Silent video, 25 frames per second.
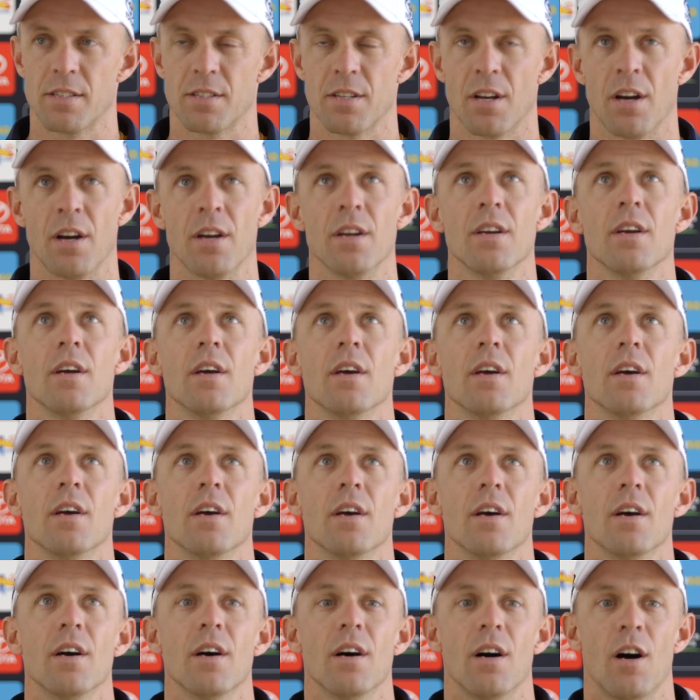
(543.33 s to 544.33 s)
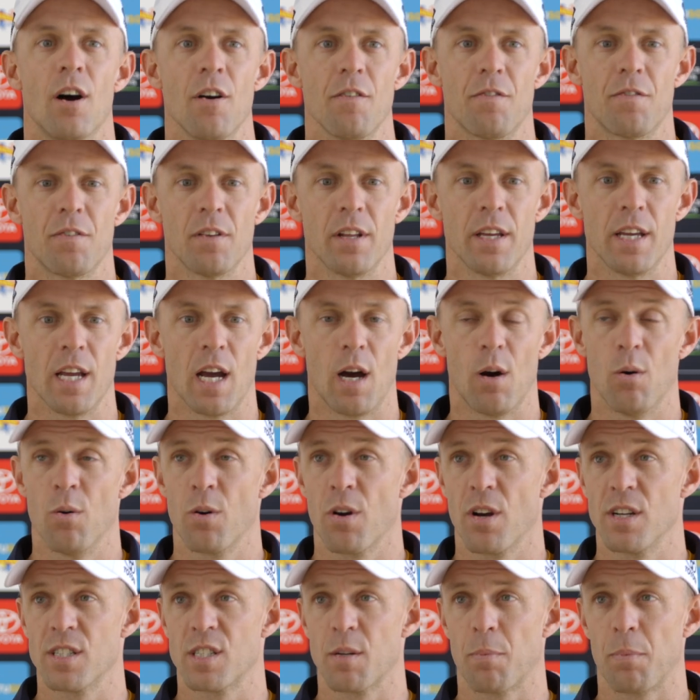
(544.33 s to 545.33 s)
So hopefully uh, all
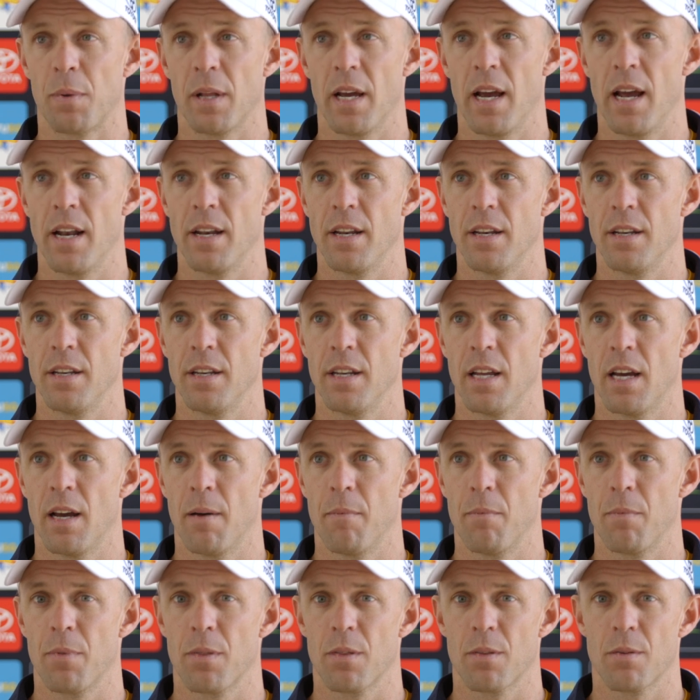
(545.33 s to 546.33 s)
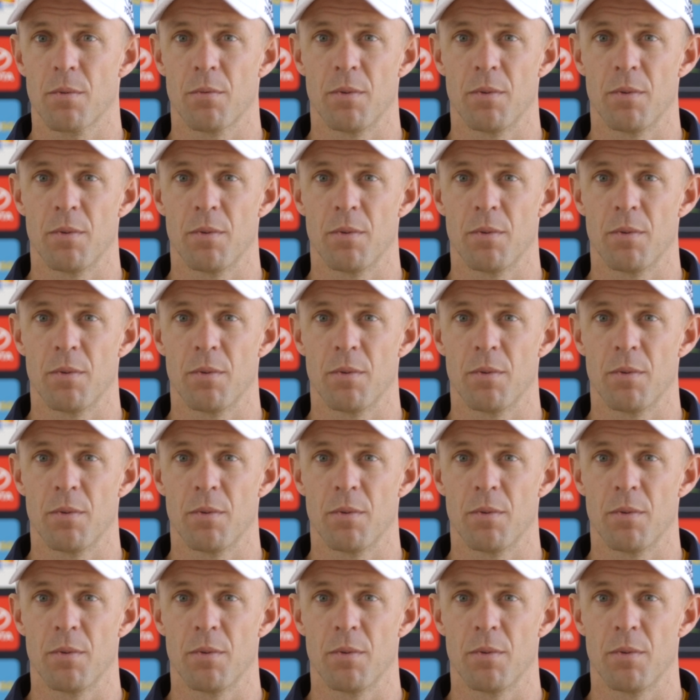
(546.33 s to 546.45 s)
goes to plan and um,